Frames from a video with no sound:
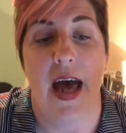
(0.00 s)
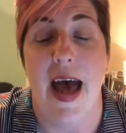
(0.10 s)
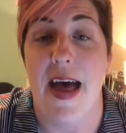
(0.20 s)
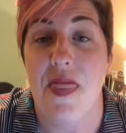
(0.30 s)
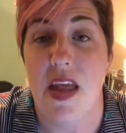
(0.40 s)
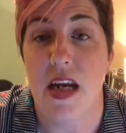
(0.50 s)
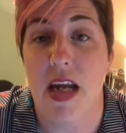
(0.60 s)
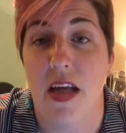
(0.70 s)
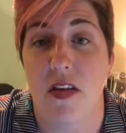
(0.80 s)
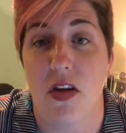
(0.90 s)
And then it
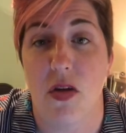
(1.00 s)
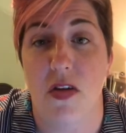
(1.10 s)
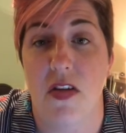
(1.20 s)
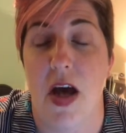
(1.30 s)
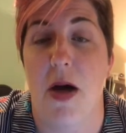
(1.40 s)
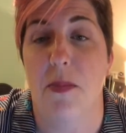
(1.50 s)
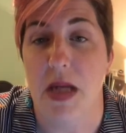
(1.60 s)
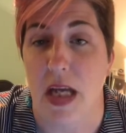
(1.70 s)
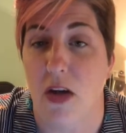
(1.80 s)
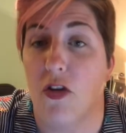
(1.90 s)
asks you to tell
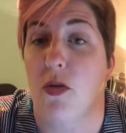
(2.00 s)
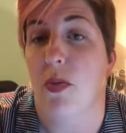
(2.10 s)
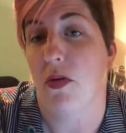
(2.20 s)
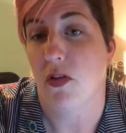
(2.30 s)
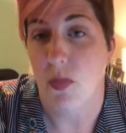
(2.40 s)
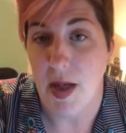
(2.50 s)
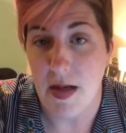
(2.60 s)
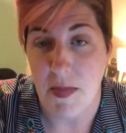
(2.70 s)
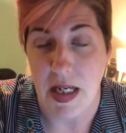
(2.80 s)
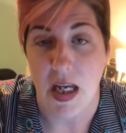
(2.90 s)
me, to persuade
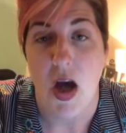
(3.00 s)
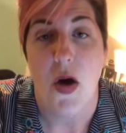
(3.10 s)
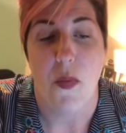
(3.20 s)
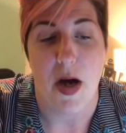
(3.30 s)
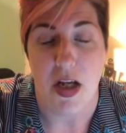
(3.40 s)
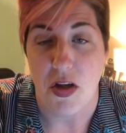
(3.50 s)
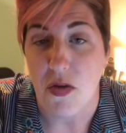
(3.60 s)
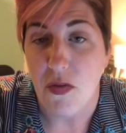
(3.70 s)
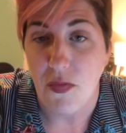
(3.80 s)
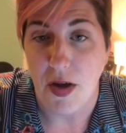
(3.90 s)
me, why
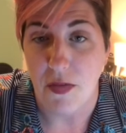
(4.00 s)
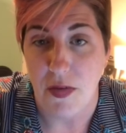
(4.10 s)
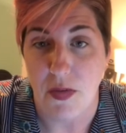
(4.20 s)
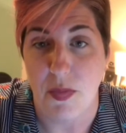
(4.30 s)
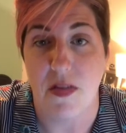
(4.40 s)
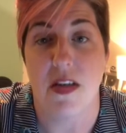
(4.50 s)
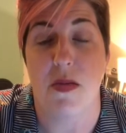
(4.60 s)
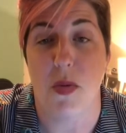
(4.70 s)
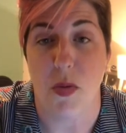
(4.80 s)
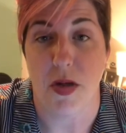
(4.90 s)
you felt this was an
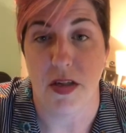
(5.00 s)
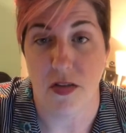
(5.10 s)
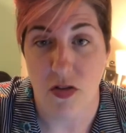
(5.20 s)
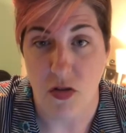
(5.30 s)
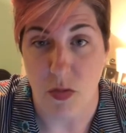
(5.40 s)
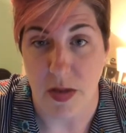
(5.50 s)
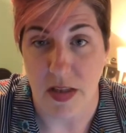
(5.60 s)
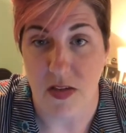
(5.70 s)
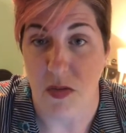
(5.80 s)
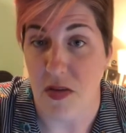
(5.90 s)
important story.
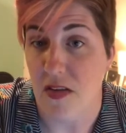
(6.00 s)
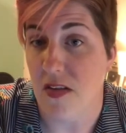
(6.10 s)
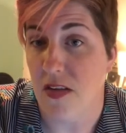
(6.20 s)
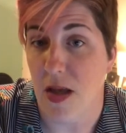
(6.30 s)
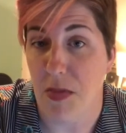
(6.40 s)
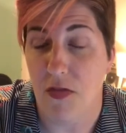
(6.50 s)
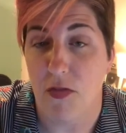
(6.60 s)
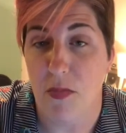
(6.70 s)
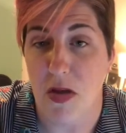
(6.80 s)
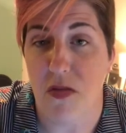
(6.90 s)
So this is coming
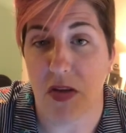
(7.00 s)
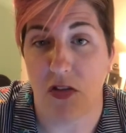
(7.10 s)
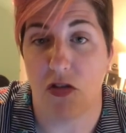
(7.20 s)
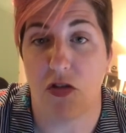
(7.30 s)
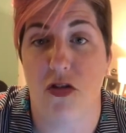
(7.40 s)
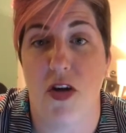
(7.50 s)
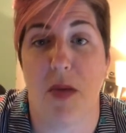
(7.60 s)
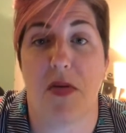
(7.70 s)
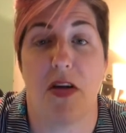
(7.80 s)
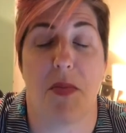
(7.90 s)
from you. This is your job
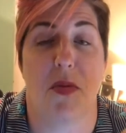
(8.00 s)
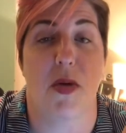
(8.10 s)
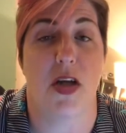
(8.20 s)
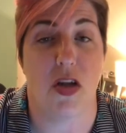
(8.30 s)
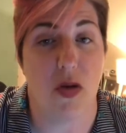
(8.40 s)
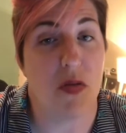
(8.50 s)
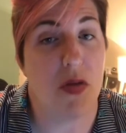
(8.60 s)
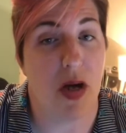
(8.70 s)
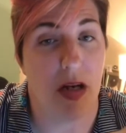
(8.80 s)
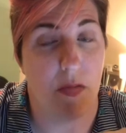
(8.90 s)
to tell me why you
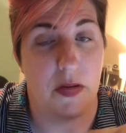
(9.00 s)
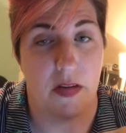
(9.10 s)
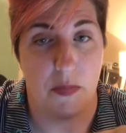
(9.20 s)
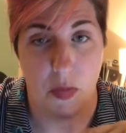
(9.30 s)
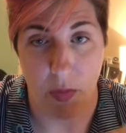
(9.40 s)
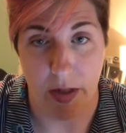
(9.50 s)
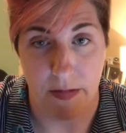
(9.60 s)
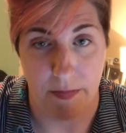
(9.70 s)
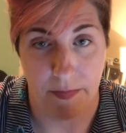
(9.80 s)
thought it was important.